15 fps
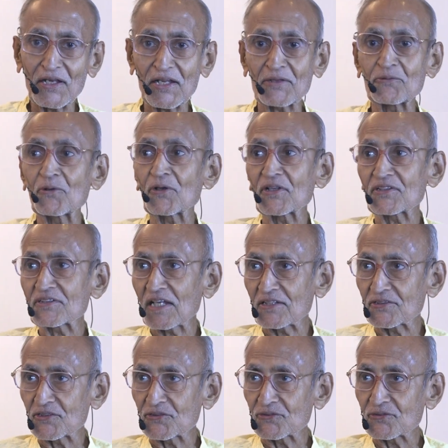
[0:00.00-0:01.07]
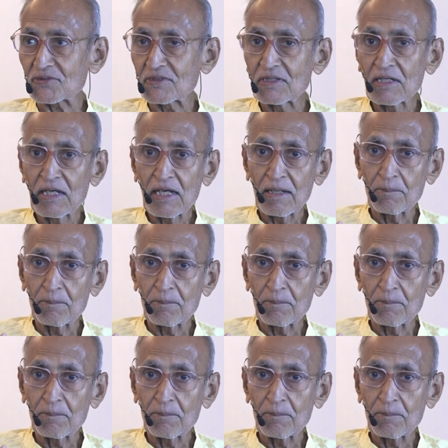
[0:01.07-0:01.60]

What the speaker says: we are ignoring the others.